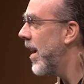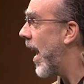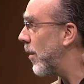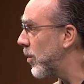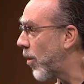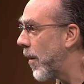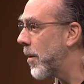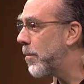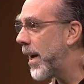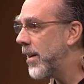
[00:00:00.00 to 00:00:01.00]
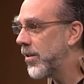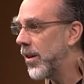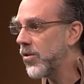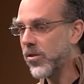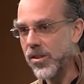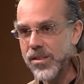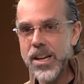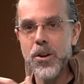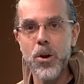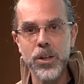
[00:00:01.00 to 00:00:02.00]
And it was on the basis, since they
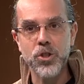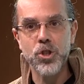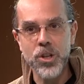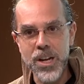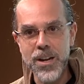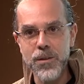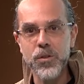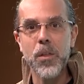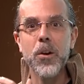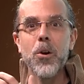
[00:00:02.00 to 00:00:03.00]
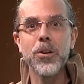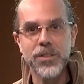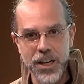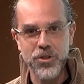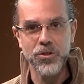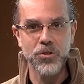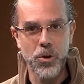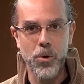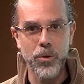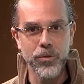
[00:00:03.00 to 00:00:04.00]
had all achieved their audacious
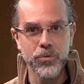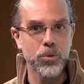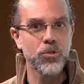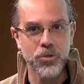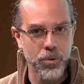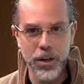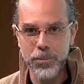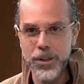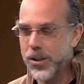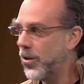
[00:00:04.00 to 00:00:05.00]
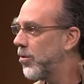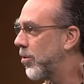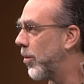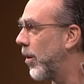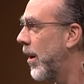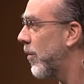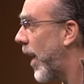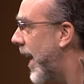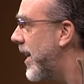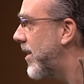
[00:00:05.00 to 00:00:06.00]
goals, which is incredibly unusual for
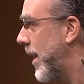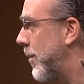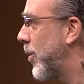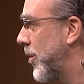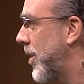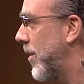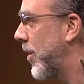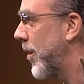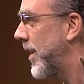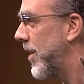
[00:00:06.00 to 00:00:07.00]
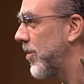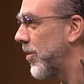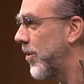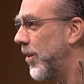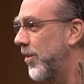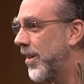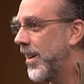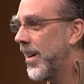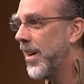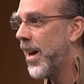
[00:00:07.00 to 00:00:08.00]
any team to achieve their audacious goals.
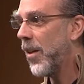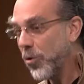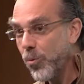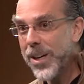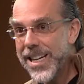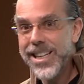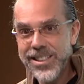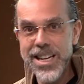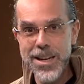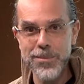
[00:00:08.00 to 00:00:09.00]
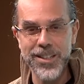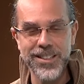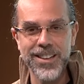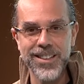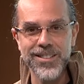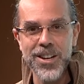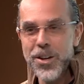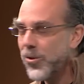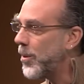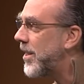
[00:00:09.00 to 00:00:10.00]
Three teams had done this.
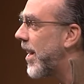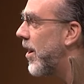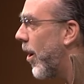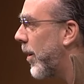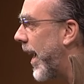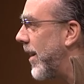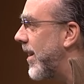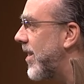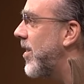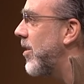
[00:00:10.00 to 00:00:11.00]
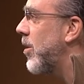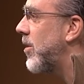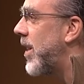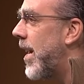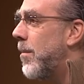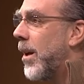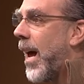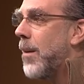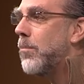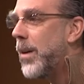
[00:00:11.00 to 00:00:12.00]
So we said, okay, this is the team that
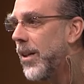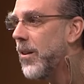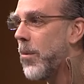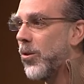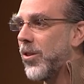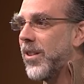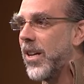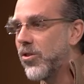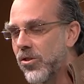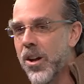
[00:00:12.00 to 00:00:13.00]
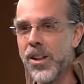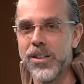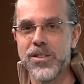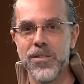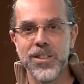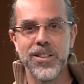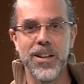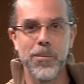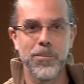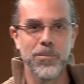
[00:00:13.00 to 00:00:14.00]
had been the most audacious, let's give it to them.